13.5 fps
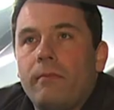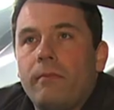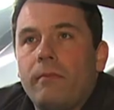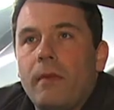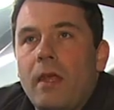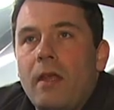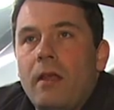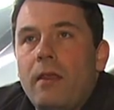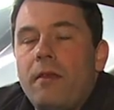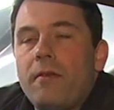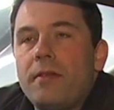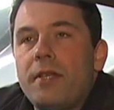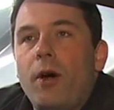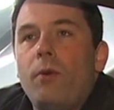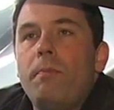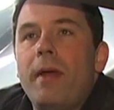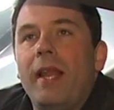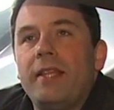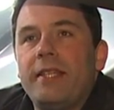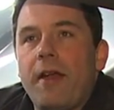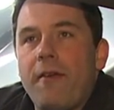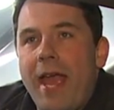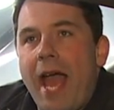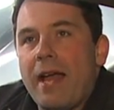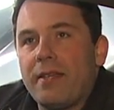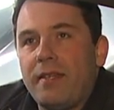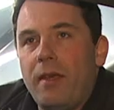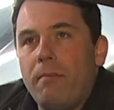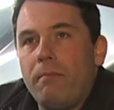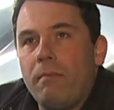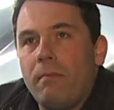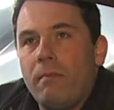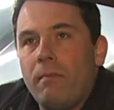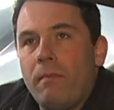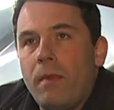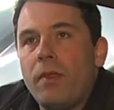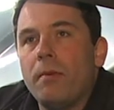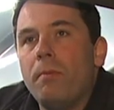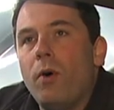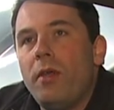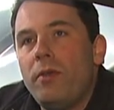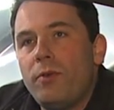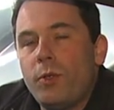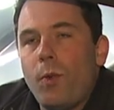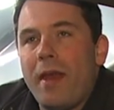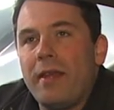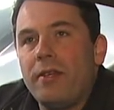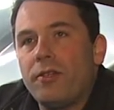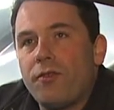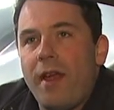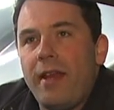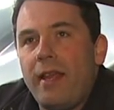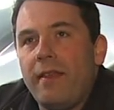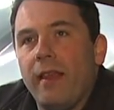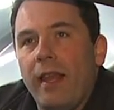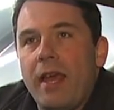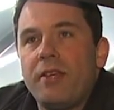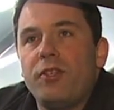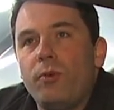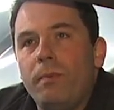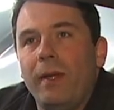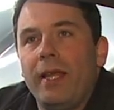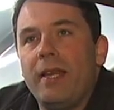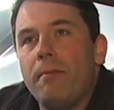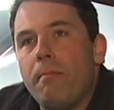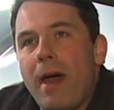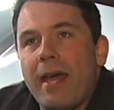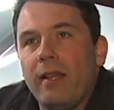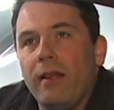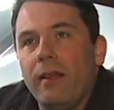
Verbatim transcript: likes it. There is an old military axiom. The more you sweat in training, the less you bleed in battle.